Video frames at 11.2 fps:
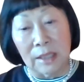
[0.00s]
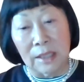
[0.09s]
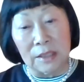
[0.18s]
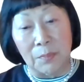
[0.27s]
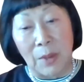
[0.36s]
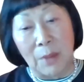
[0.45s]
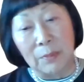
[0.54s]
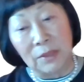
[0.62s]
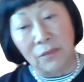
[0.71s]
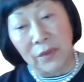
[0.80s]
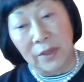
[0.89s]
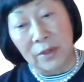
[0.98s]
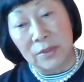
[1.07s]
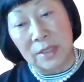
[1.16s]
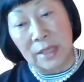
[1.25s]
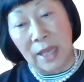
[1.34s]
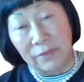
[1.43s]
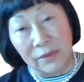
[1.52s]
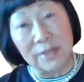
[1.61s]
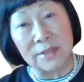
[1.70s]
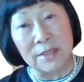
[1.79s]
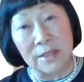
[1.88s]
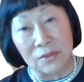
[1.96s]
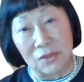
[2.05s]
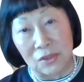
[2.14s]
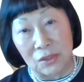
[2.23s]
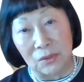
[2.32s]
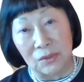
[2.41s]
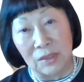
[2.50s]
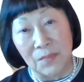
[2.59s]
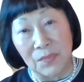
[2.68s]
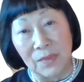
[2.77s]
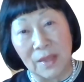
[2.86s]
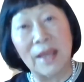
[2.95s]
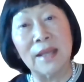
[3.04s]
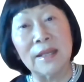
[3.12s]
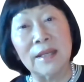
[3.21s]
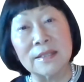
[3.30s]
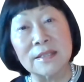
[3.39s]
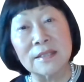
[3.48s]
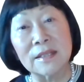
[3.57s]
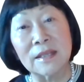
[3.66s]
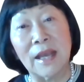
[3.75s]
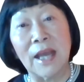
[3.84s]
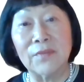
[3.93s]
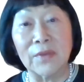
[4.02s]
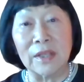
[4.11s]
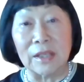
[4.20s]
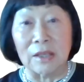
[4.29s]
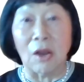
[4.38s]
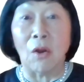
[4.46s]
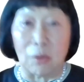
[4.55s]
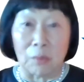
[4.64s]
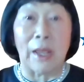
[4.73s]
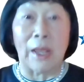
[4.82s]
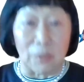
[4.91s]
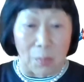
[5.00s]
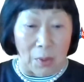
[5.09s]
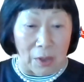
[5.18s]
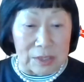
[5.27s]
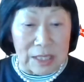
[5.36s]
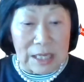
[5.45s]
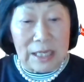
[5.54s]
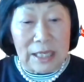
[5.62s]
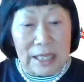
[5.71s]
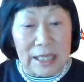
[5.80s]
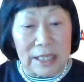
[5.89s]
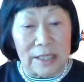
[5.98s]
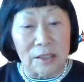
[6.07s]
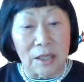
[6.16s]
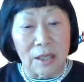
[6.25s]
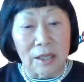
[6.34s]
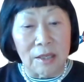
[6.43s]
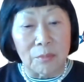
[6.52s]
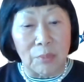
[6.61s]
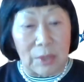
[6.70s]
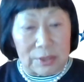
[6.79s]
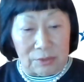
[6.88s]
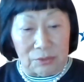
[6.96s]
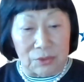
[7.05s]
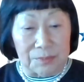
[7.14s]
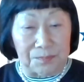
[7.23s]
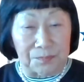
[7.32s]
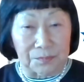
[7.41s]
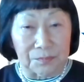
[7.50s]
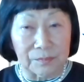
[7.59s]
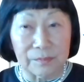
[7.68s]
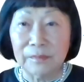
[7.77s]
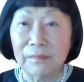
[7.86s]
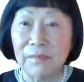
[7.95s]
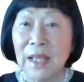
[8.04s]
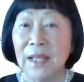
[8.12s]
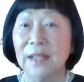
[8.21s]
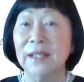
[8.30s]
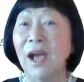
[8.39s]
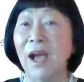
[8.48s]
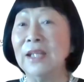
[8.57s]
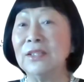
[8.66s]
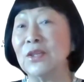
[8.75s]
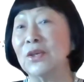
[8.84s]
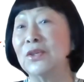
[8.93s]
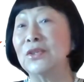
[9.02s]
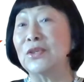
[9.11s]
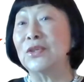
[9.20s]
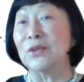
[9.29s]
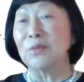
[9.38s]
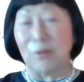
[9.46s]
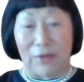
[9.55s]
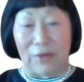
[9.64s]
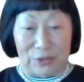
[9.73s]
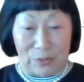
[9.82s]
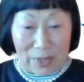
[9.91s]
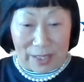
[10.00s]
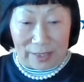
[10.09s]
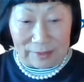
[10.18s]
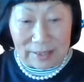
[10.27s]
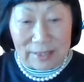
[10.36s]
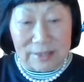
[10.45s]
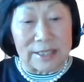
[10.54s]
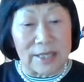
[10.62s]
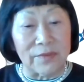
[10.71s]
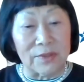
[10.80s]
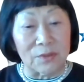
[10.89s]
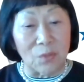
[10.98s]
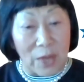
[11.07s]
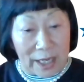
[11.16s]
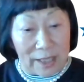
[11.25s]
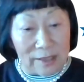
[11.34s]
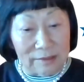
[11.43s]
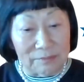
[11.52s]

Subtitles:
the Public Affairs and Advocacy Institute, and its counterpart in Brussels. Now let's turn to Professor Wang. Stephen Wang,